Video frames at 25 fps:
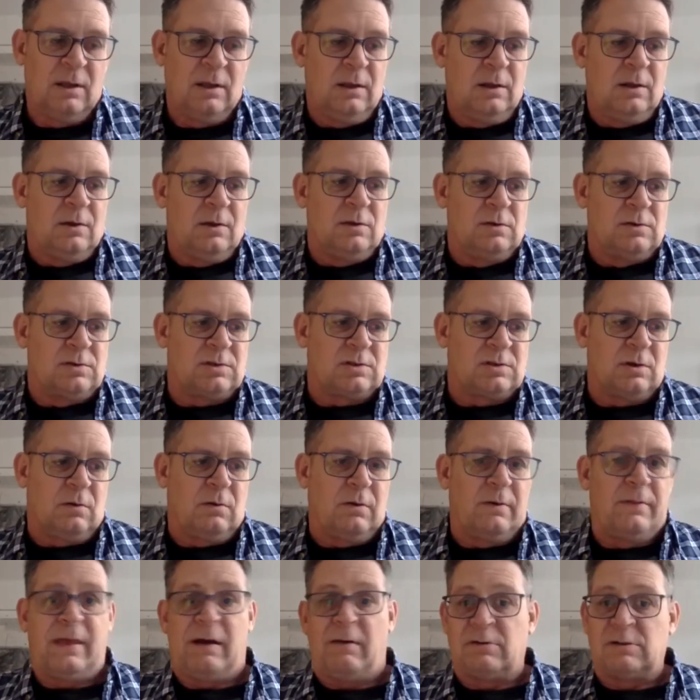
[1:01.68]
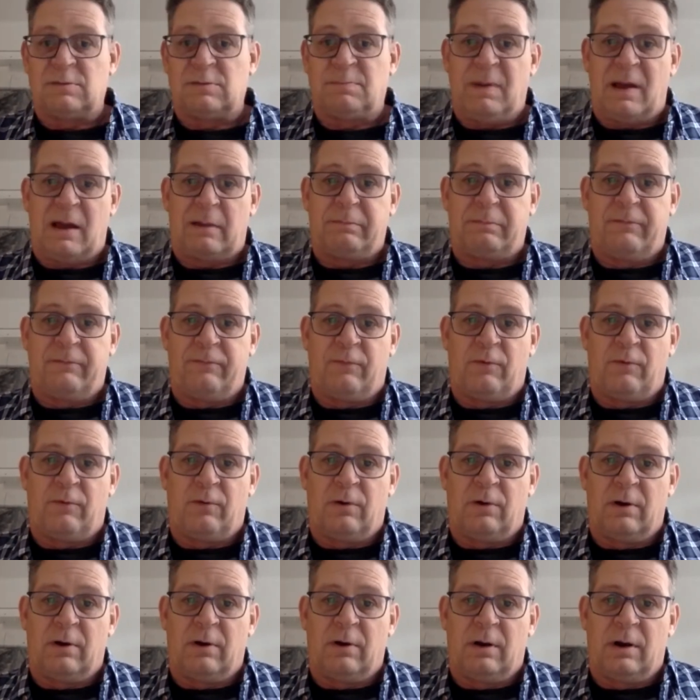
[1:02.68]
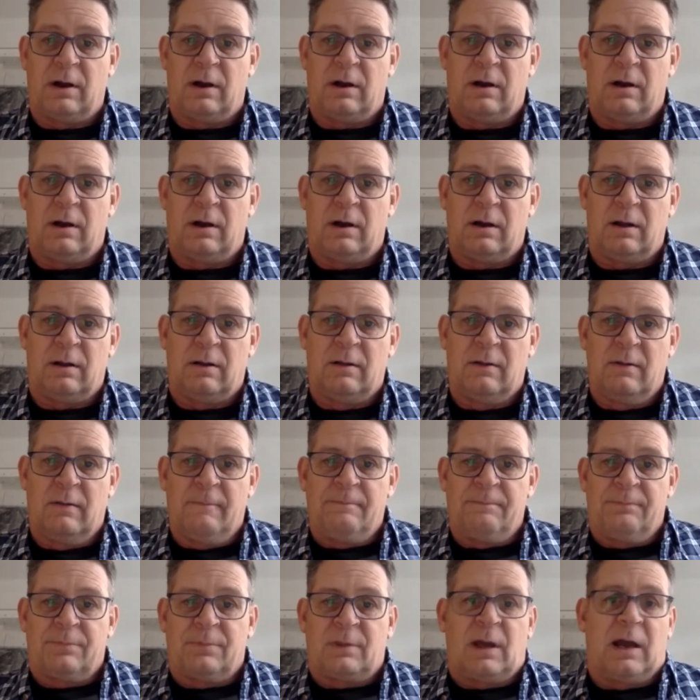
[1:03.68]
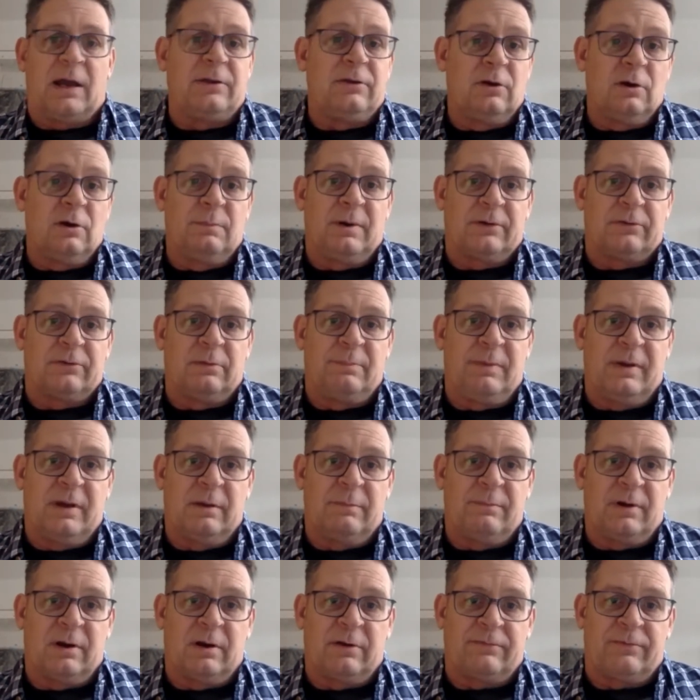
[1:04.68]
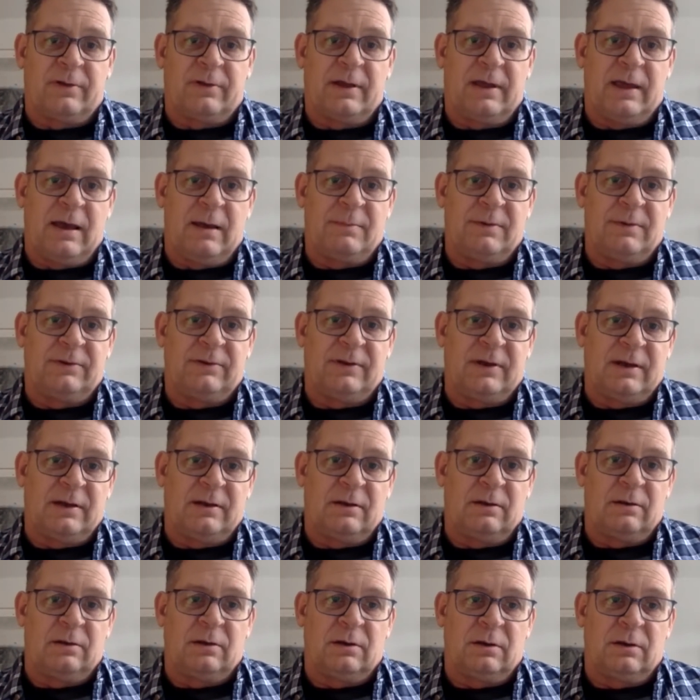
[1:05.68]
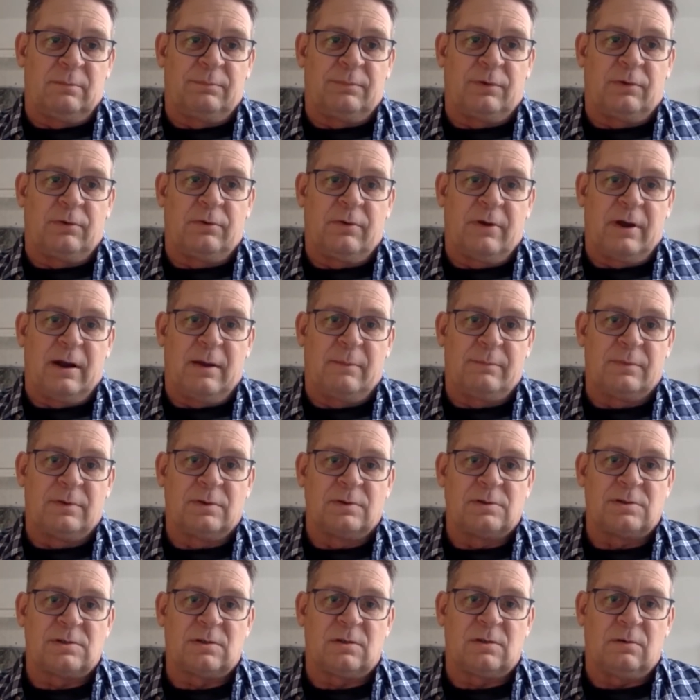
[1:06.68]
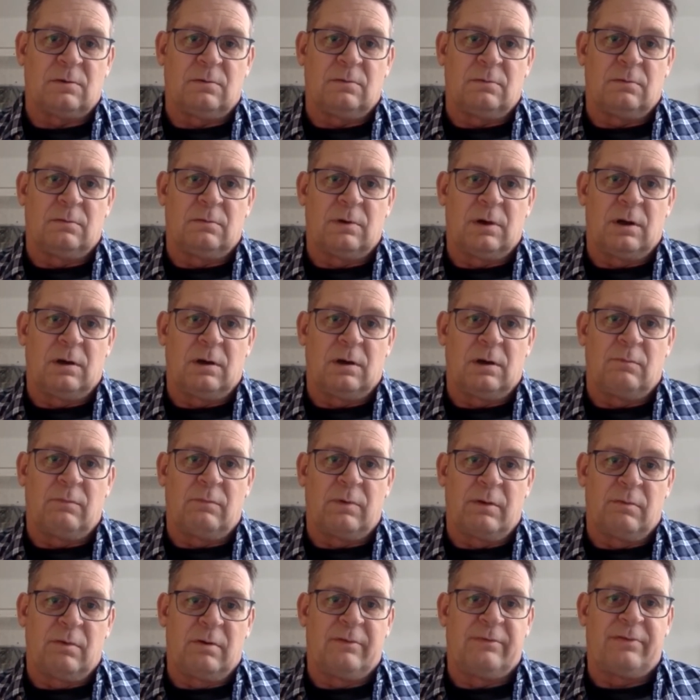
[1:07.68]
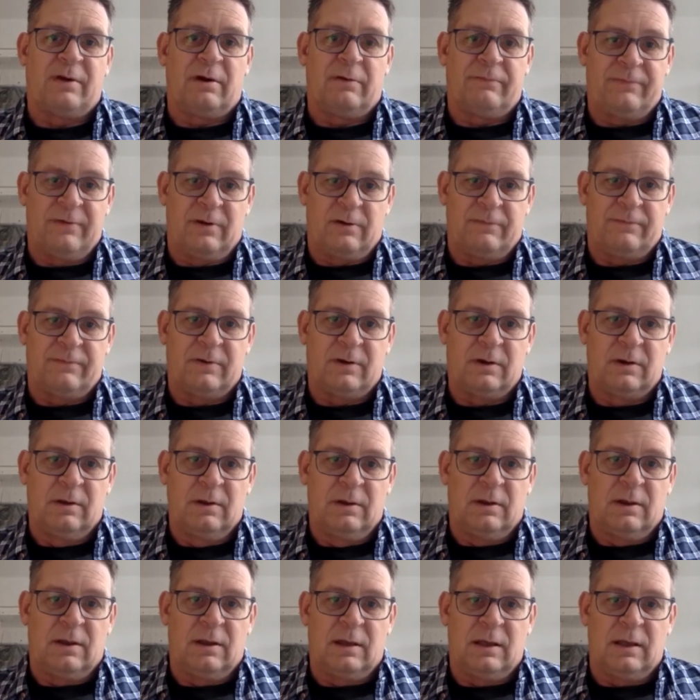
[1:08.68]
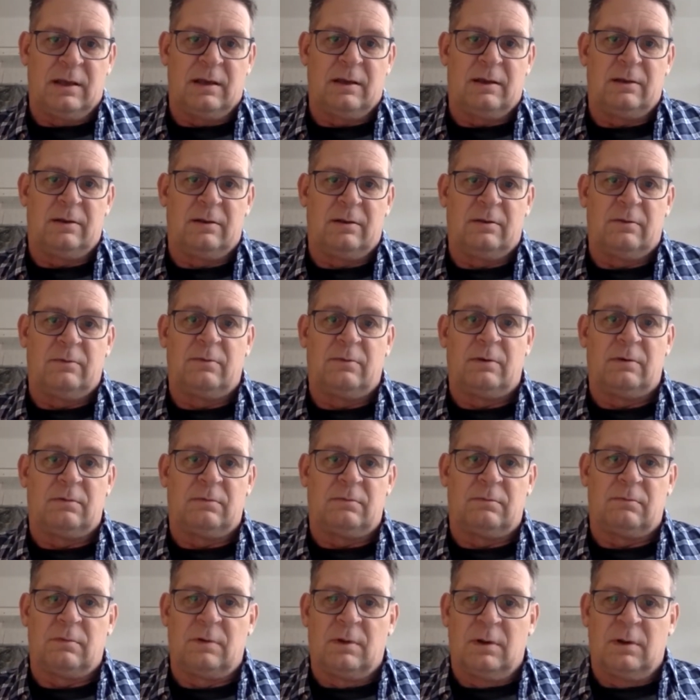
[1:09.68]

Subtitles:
So, and that was back before I knew about the bee and butterfly habitat program. So we went with alfalfa, and the